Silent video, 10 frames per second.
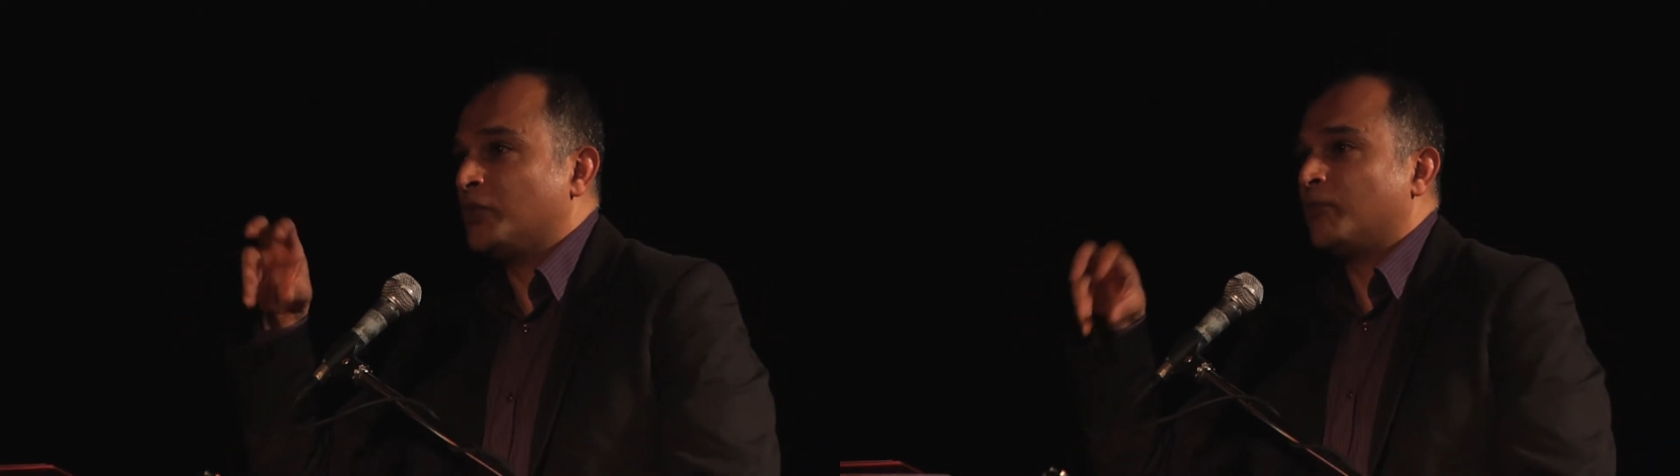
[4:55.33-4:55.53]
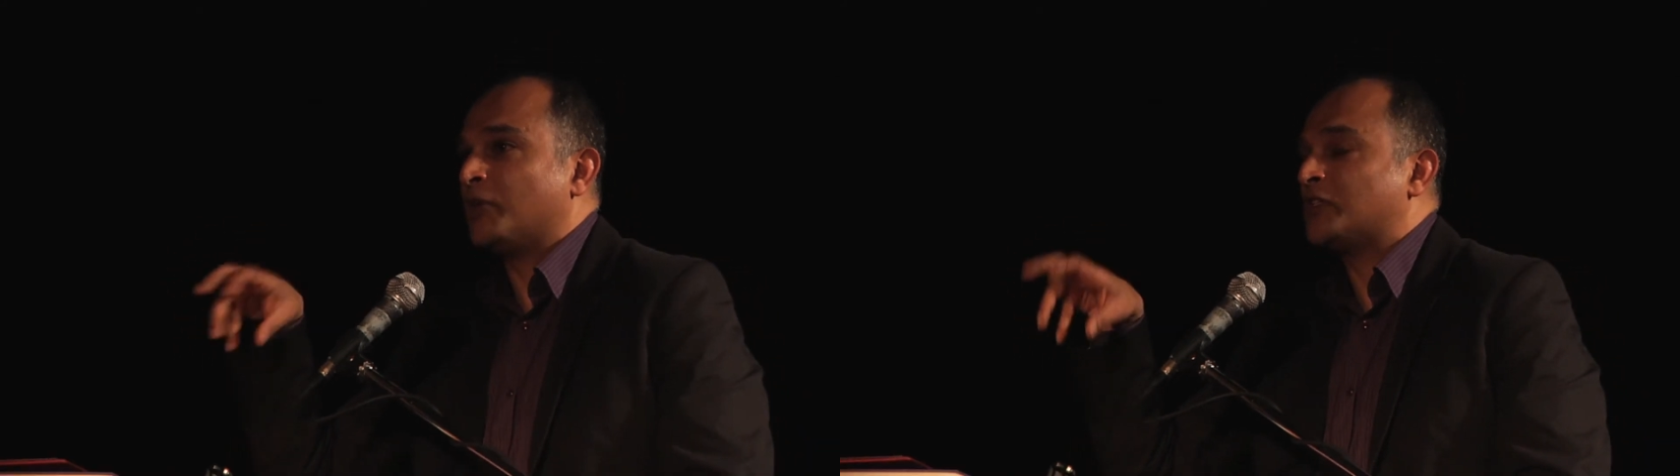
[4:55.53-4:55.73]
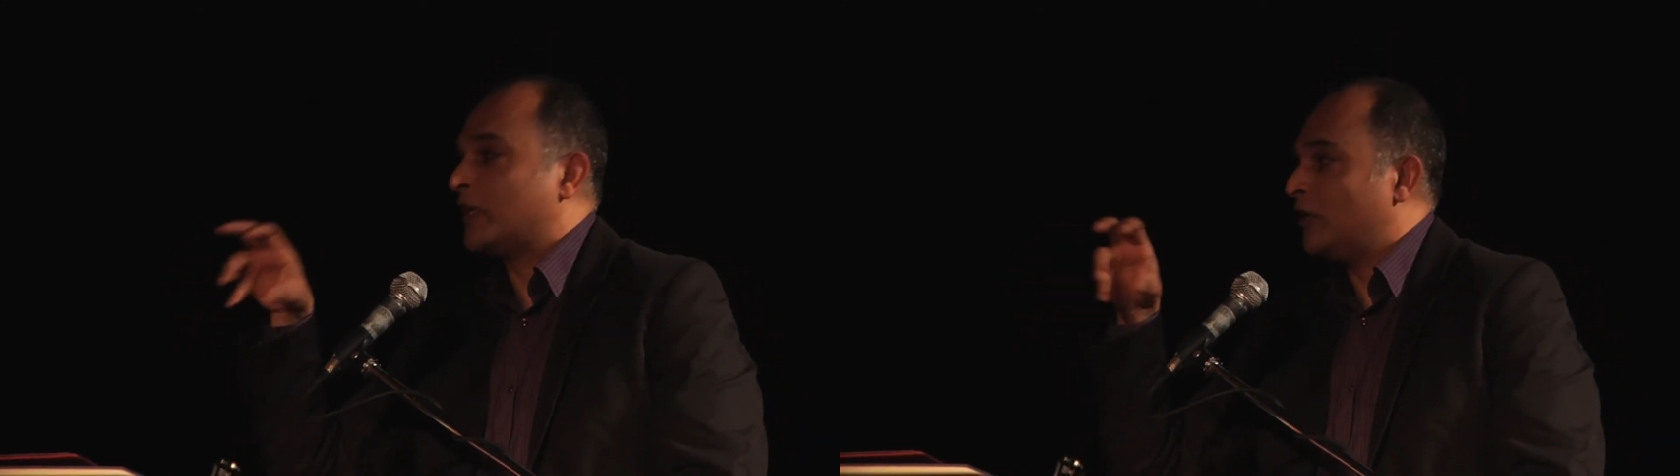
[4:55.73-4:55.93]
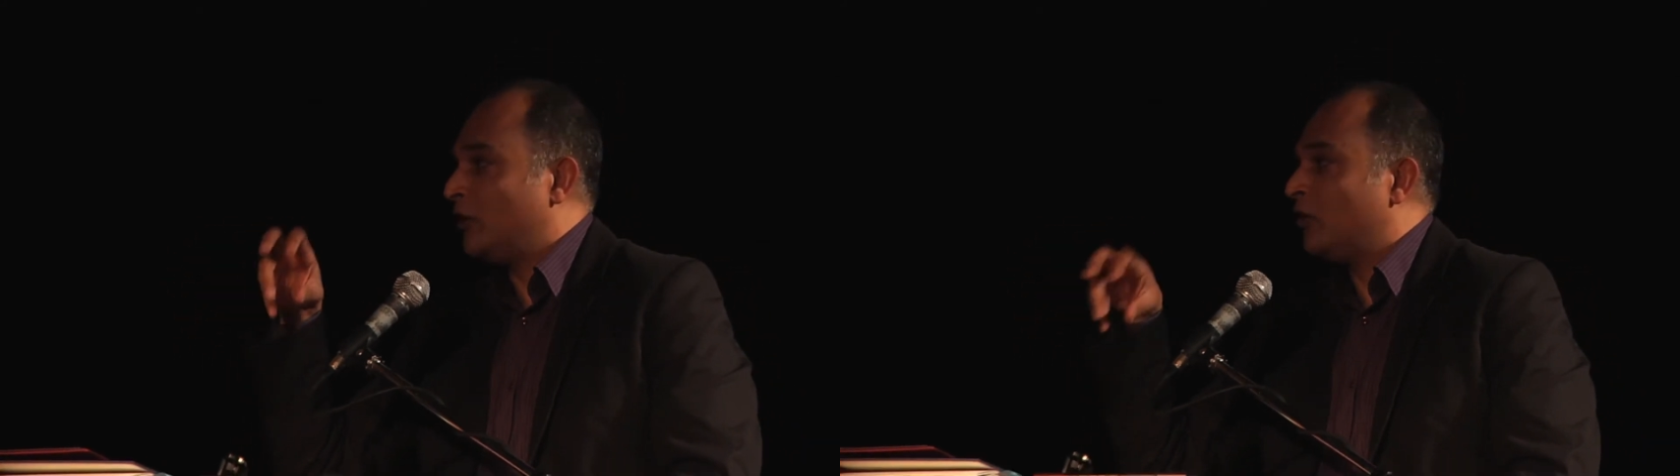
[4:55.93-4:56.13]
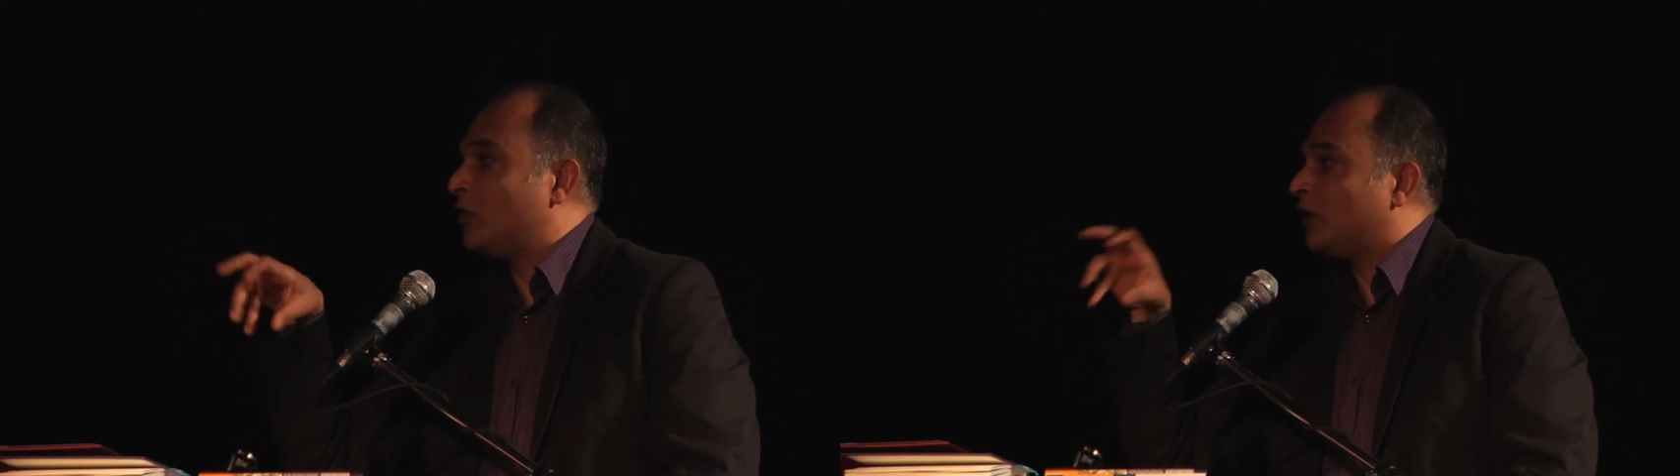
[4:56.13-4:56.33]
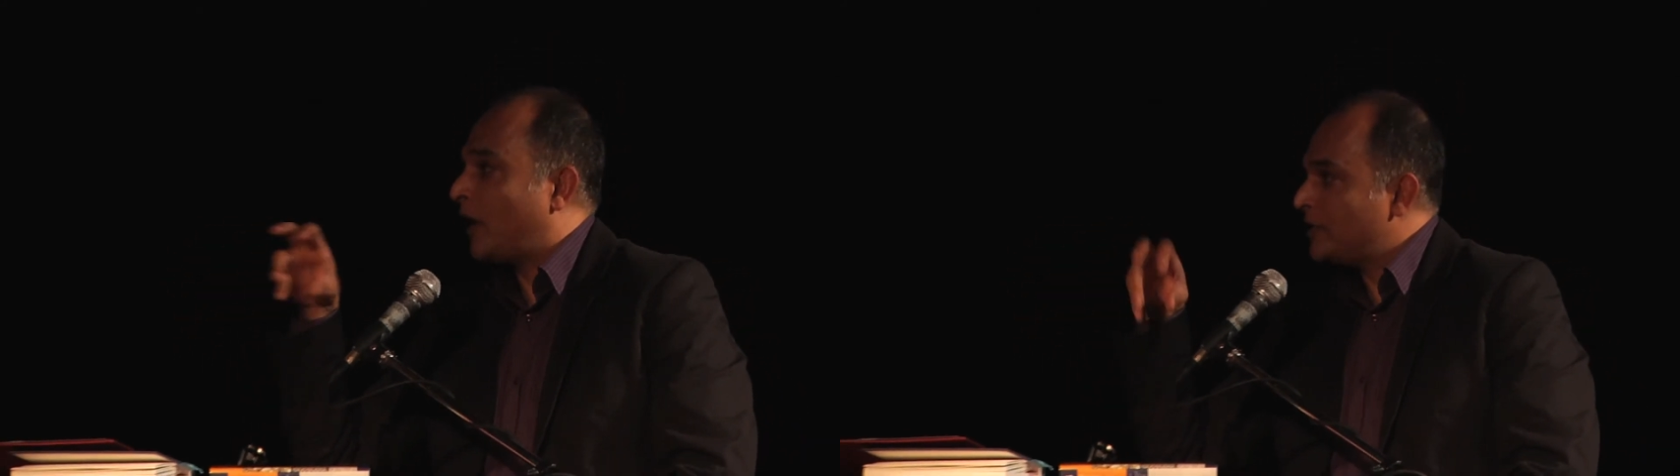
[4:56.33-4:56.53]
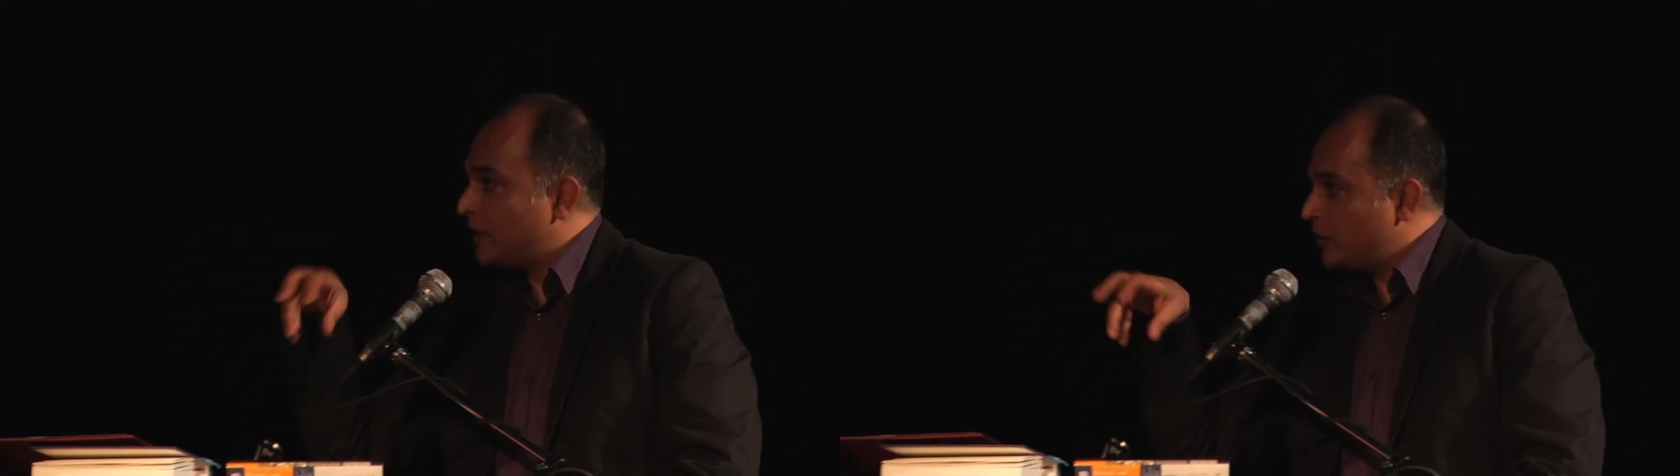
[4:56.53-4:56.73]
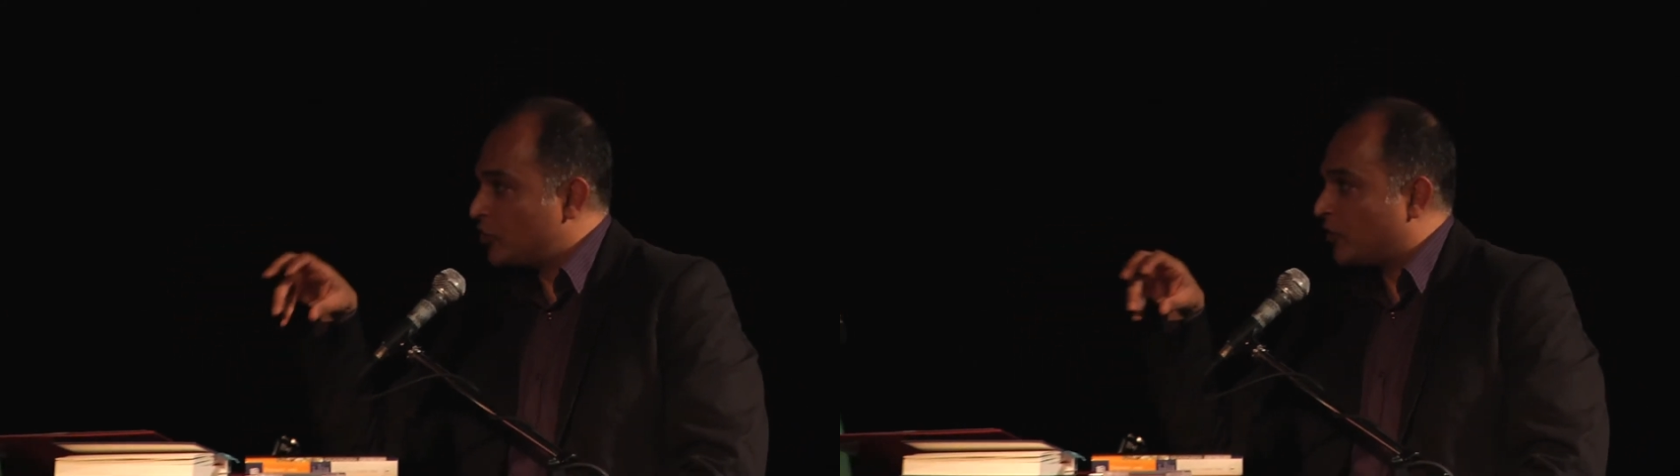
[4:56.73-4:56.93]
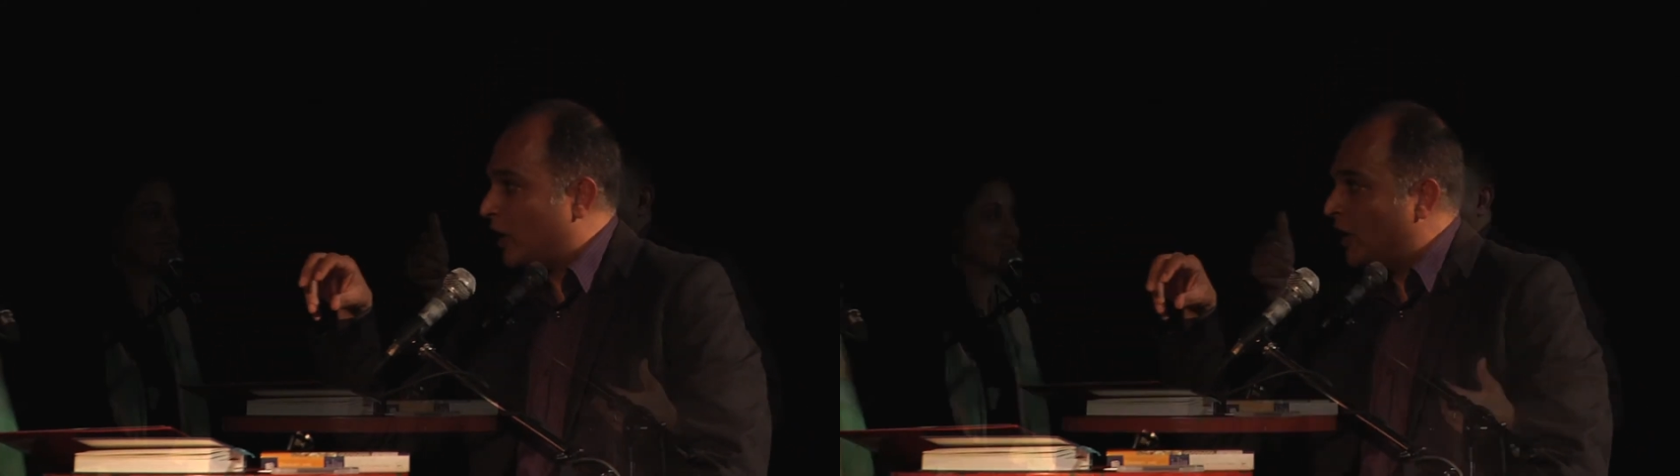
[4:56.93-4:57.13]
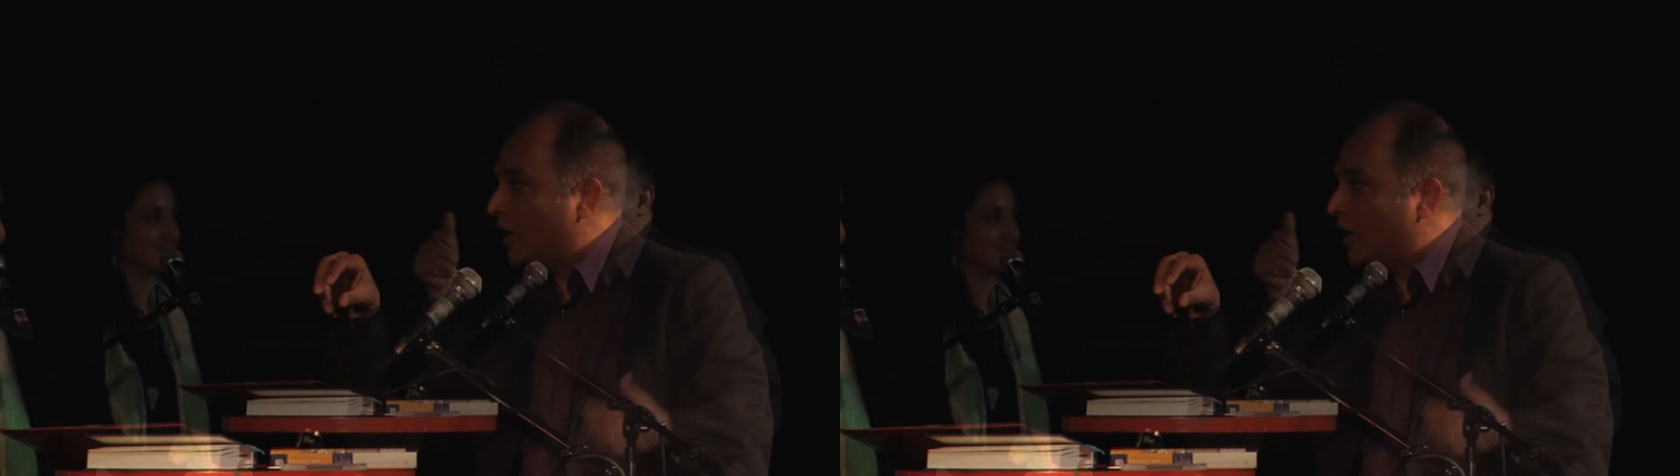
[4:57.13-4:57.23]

with a particular localized history.